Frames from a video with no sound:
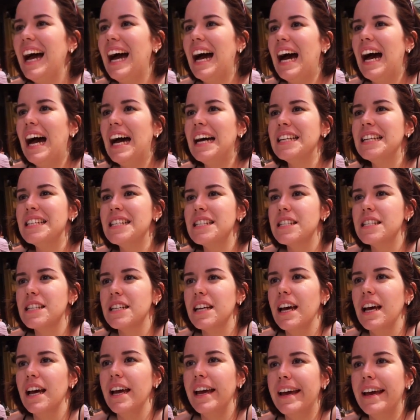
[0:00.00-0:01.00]
And
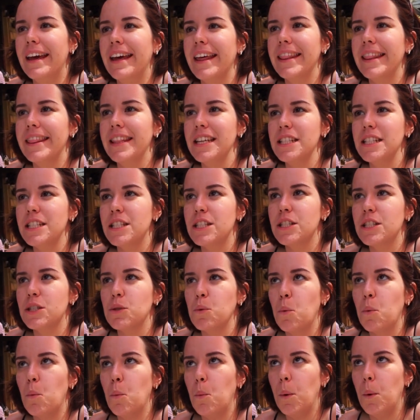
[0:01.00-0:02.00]
this
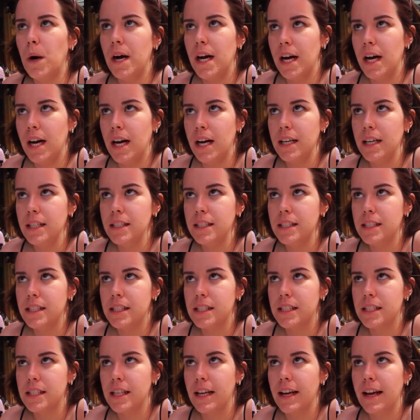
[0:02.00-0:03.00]
was
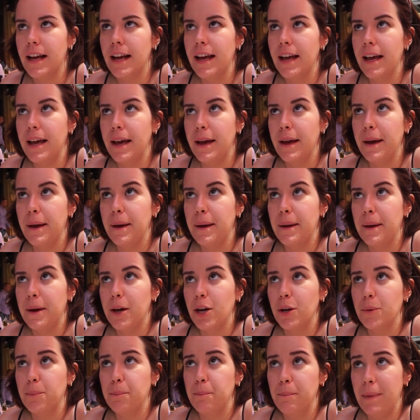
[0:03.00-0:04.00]

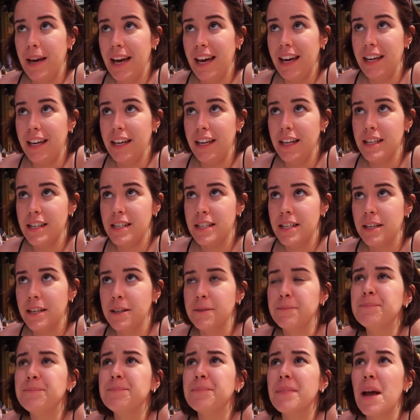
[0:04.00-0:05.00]
made
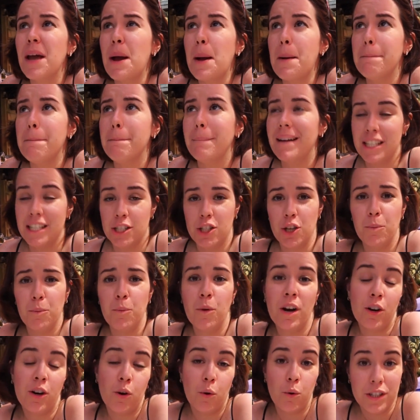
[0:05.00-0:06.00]
by someone
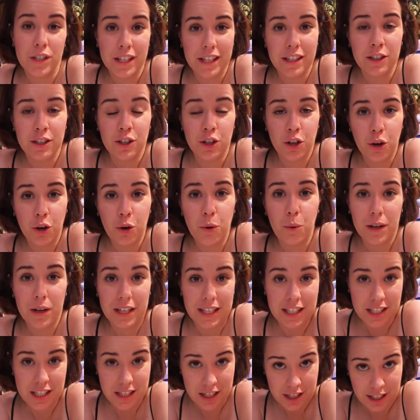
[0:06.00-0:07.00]
who didn't know what a
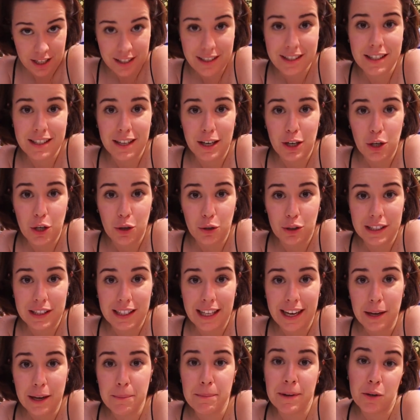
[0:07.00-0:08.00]
schnitzel looked
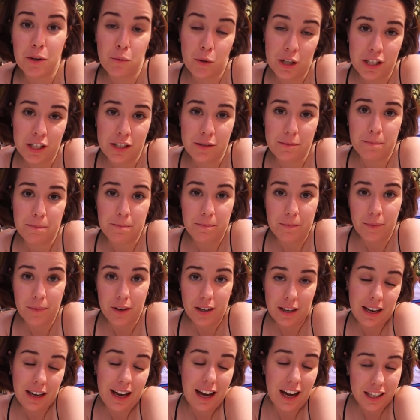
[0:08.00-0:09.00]
like, but was
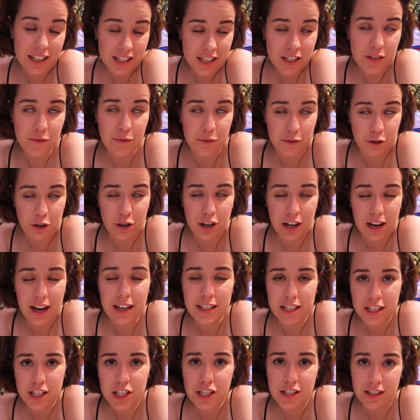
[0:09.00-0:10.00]
asked for a
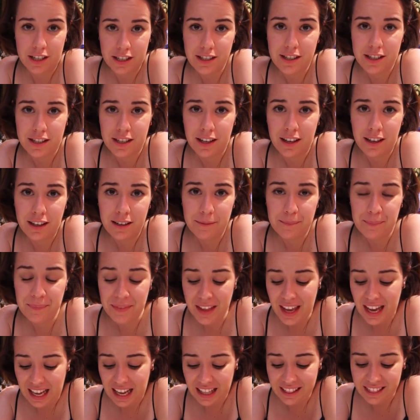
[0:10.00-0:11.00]
schnitzel,
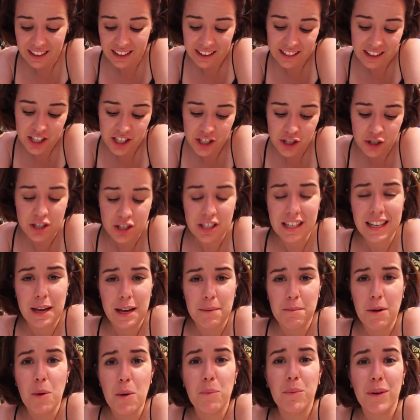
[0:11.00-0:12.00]
and then they just came
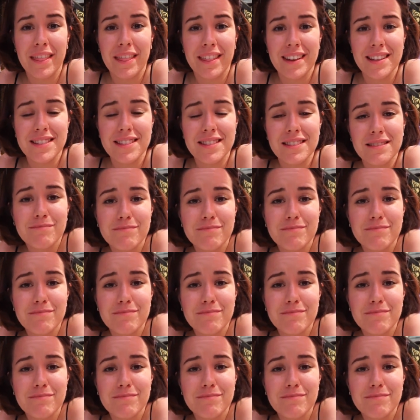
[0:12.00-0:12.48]
up with this.